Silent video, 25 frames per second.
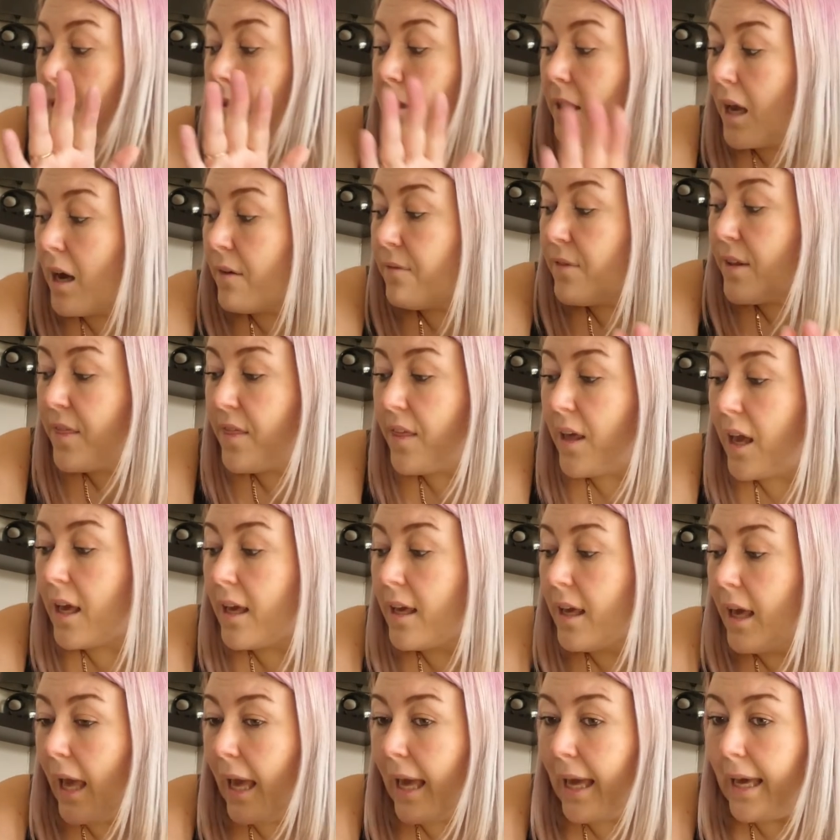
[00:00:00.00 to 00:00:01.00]
The other
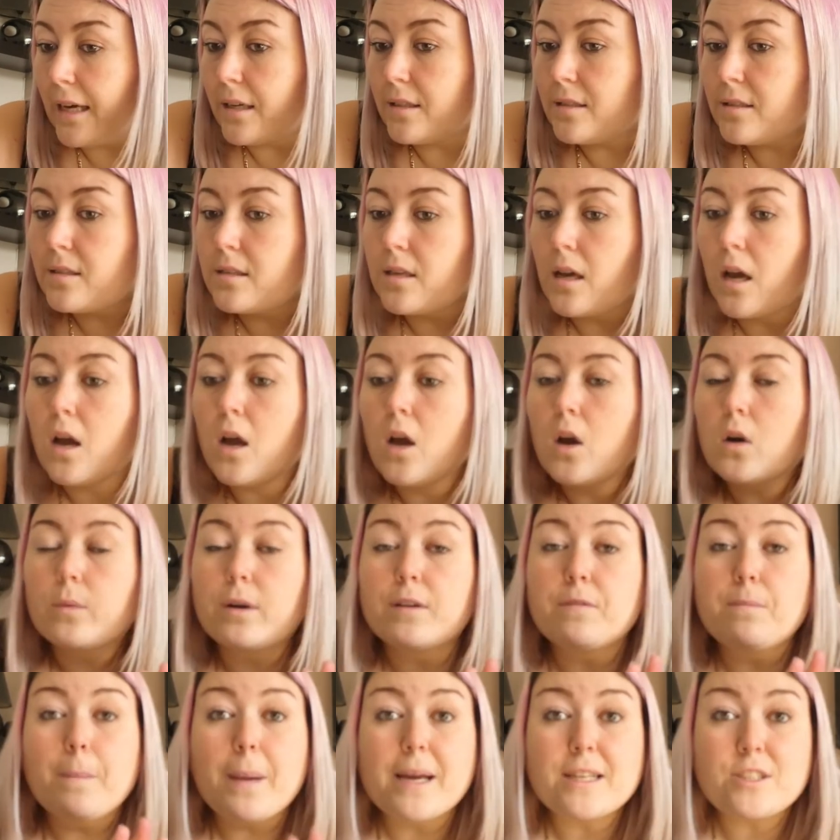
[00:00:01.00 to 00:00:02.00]
thing is,
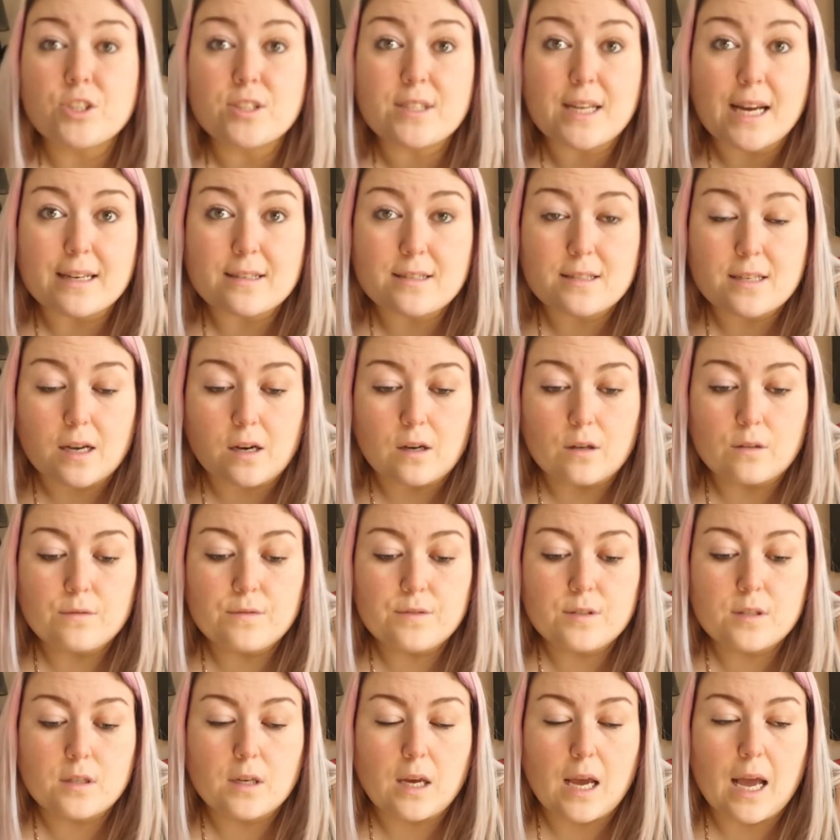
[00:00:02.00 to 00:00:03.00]
we've measured
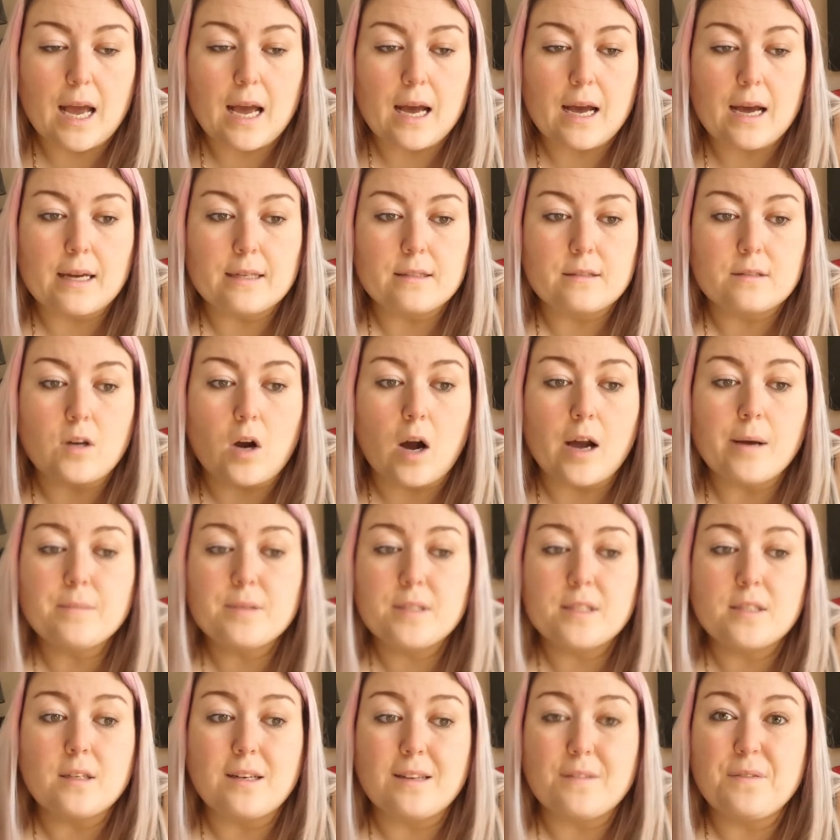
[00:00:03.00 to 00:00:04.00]
ourselves, and I'm
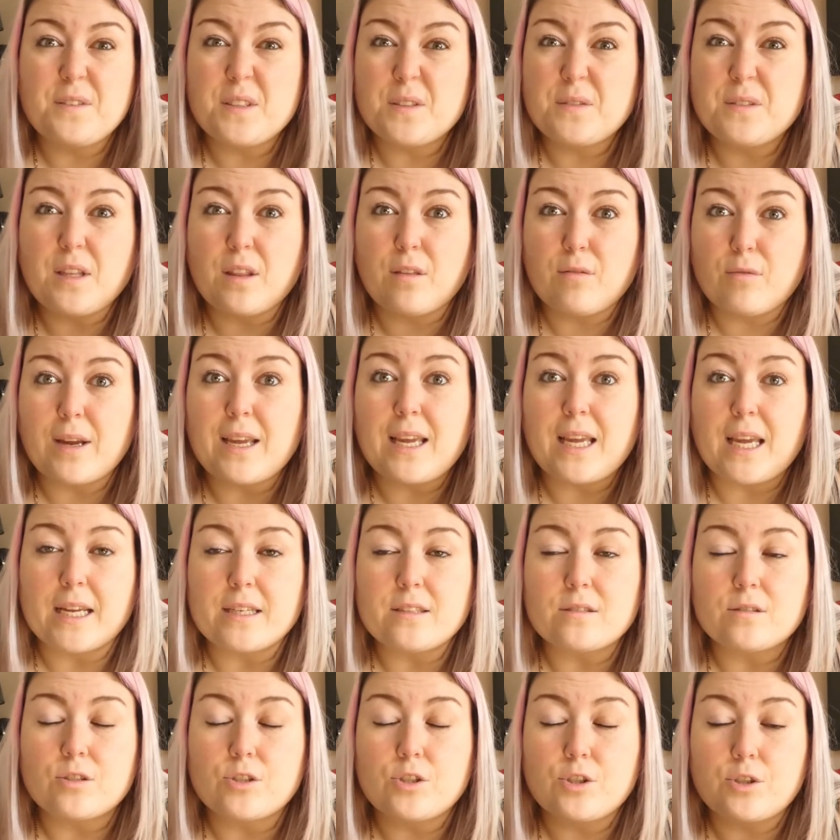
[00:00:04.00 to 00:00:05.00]
still a 53
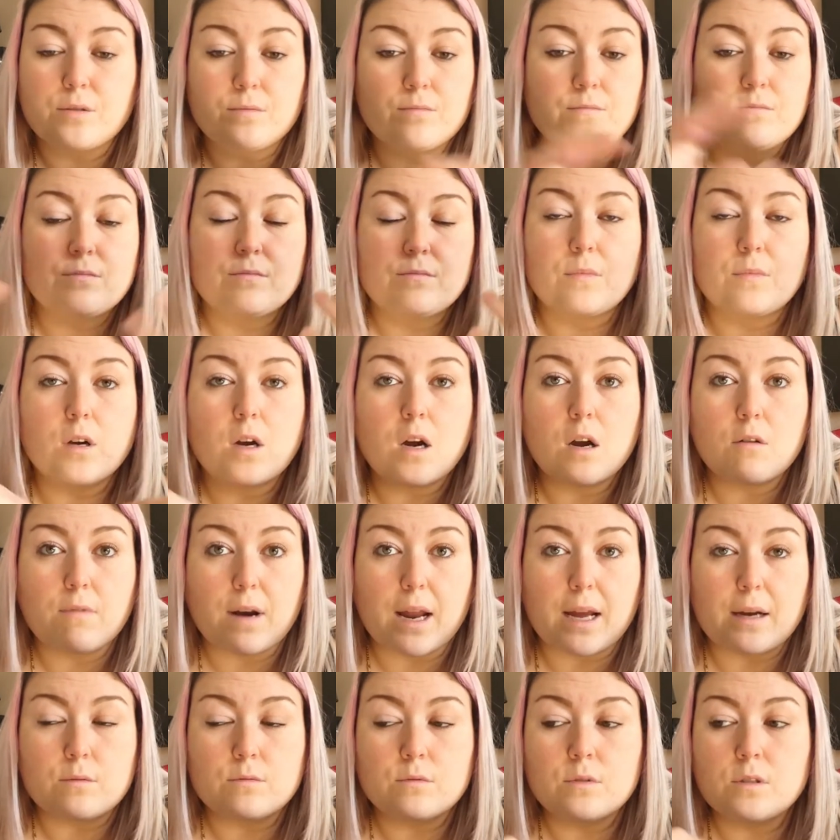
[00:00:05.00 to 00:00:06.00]
inch
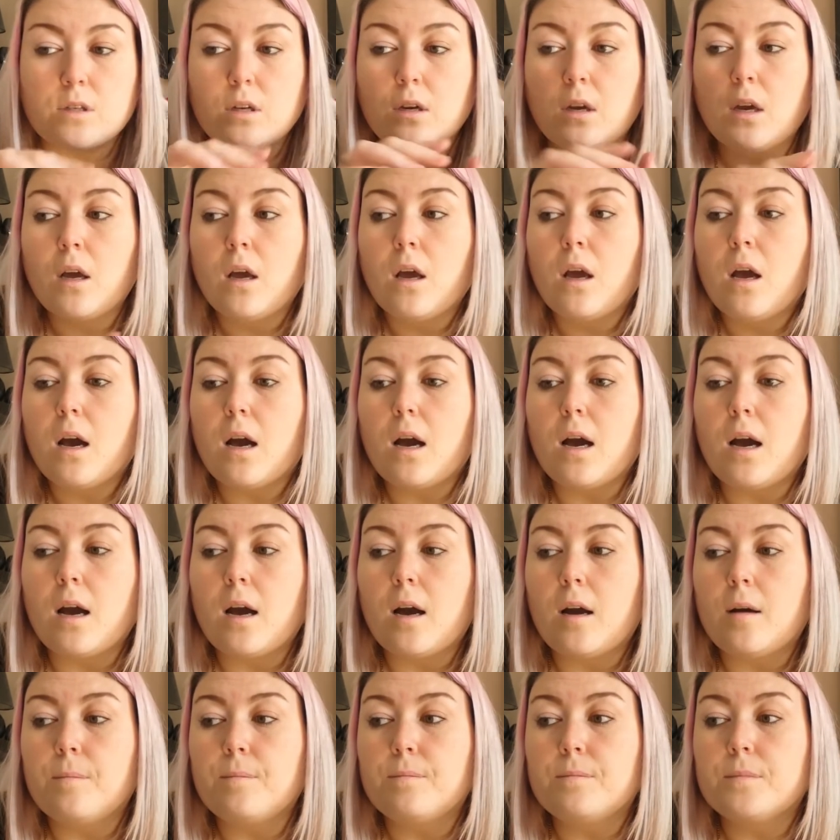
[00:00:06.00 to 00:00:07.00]
around,
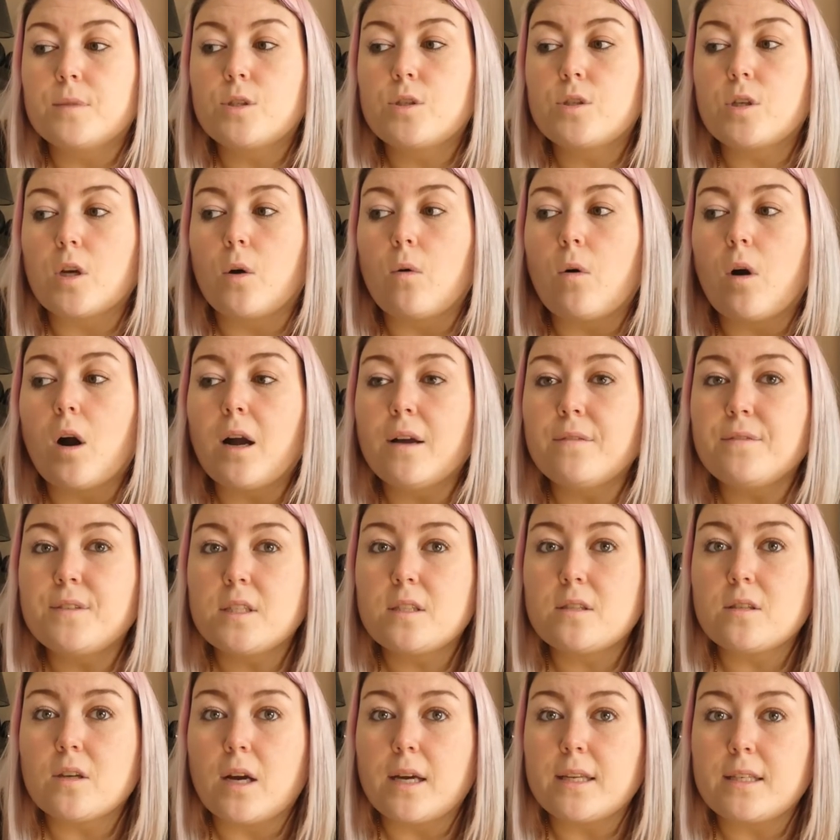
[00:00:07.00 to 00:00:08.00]
so I've
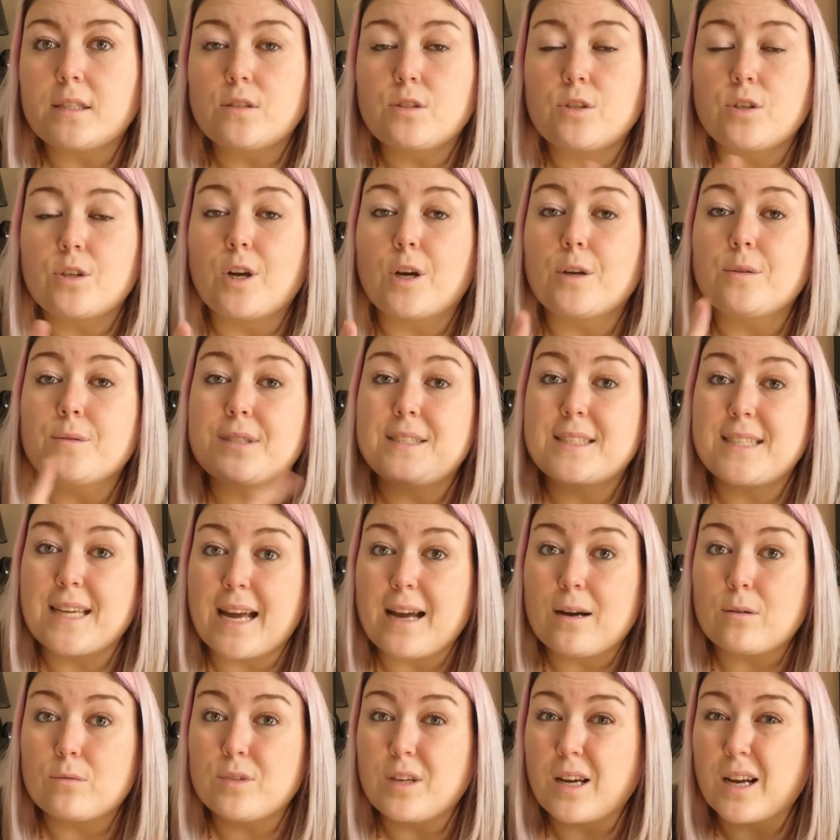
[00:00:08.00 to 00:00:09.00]
decided to go
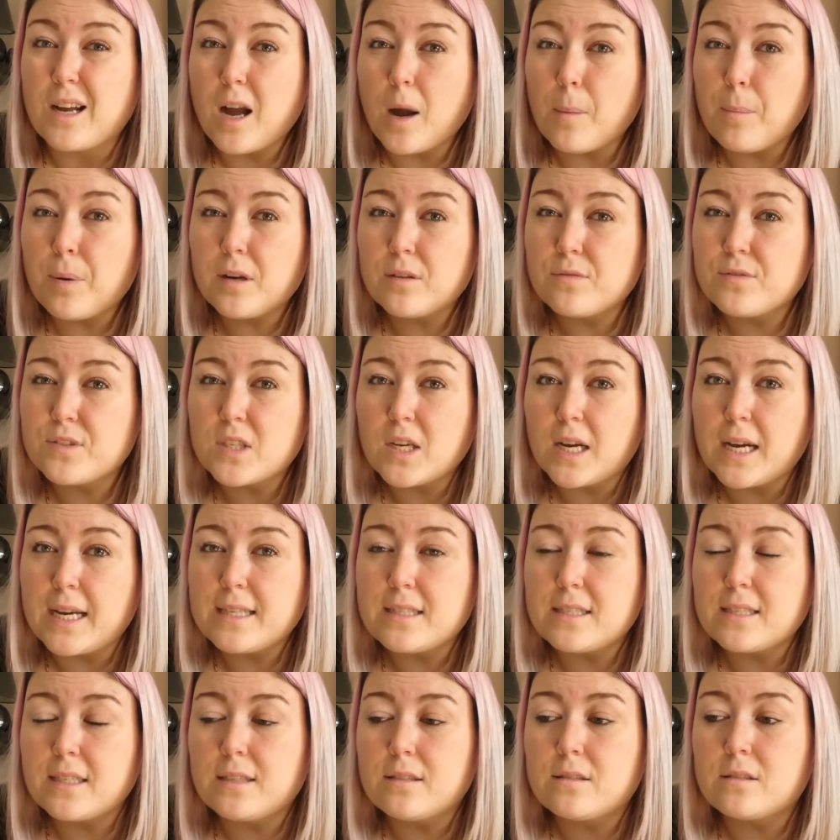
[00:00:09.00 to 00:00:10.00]
down a couple of
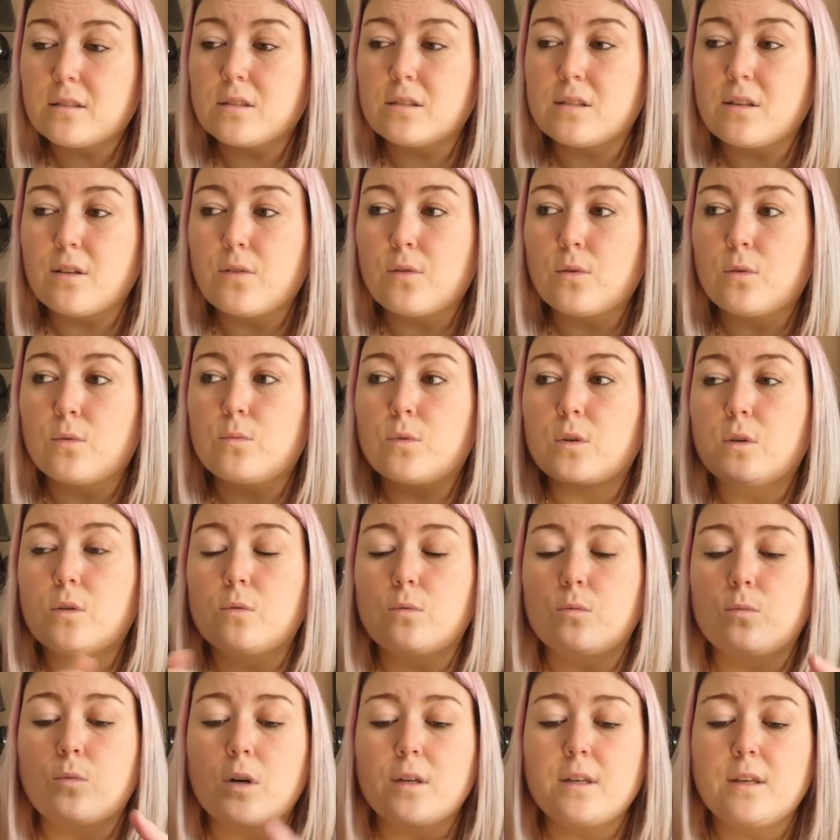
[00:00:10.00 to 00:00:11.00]
sizes, because I thought, well,
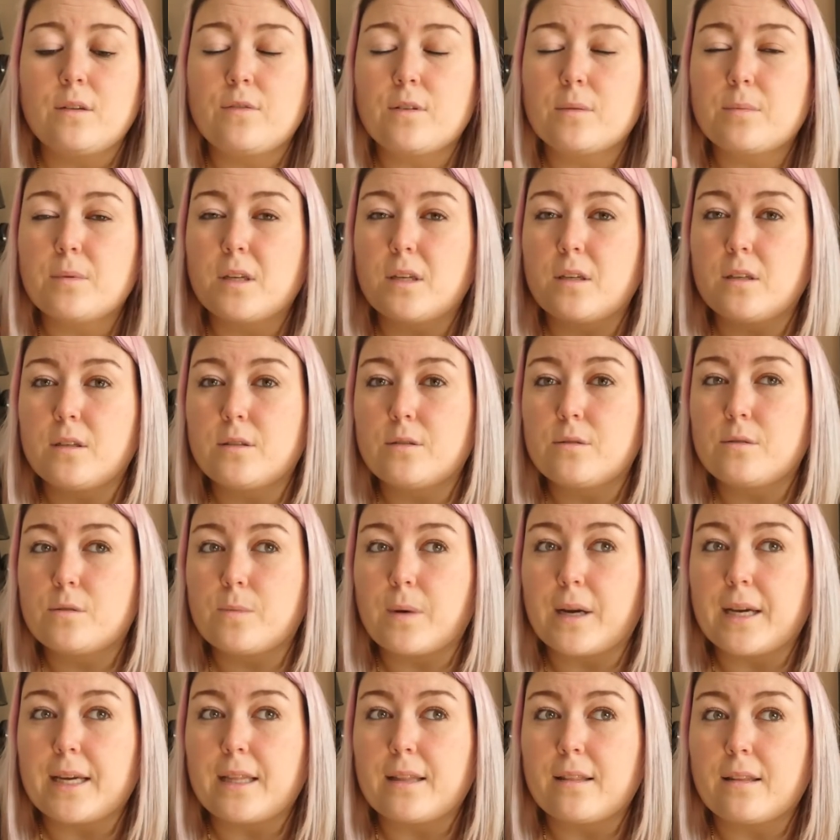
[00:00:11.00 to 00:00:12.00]
one, if I'm going to lose
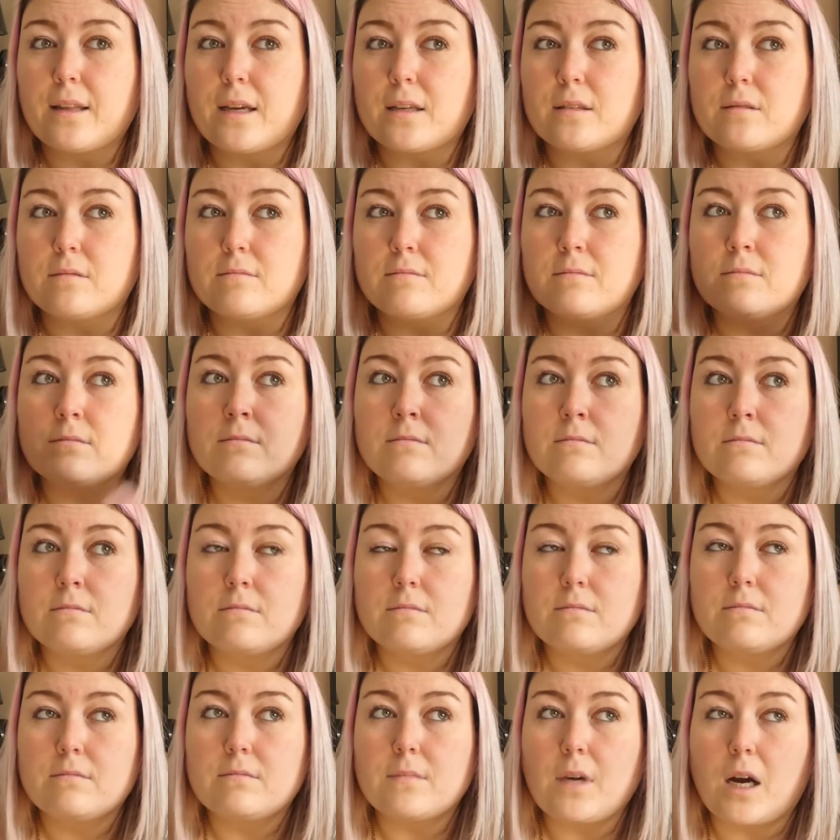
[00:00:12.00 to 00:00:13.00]
weight, then
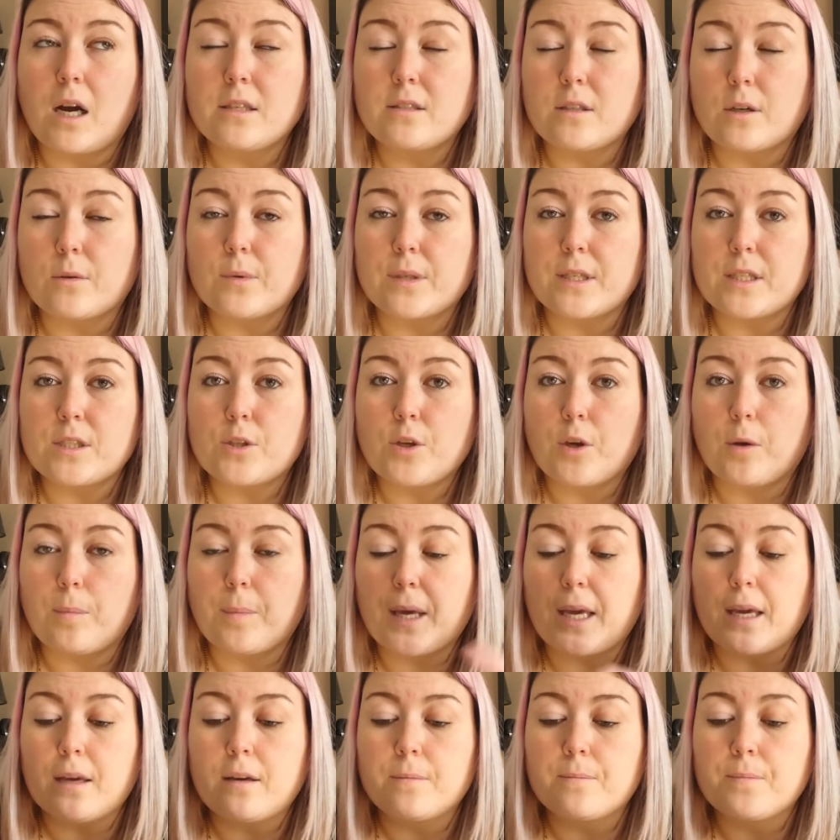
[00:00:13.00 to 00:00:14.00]
I don't want it too
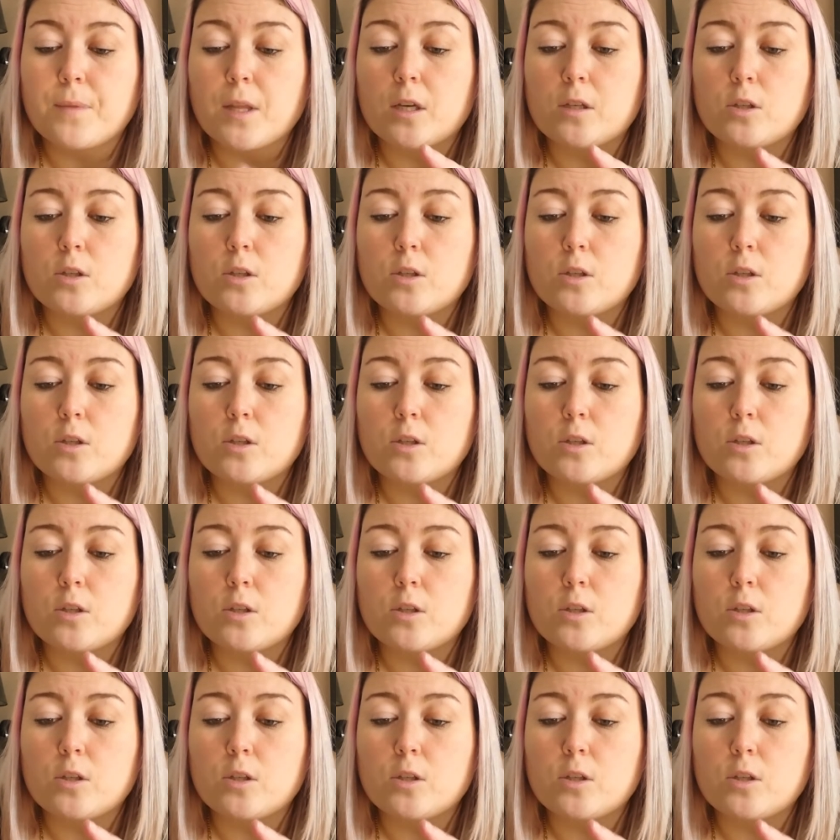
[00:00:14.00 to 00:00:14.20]
big.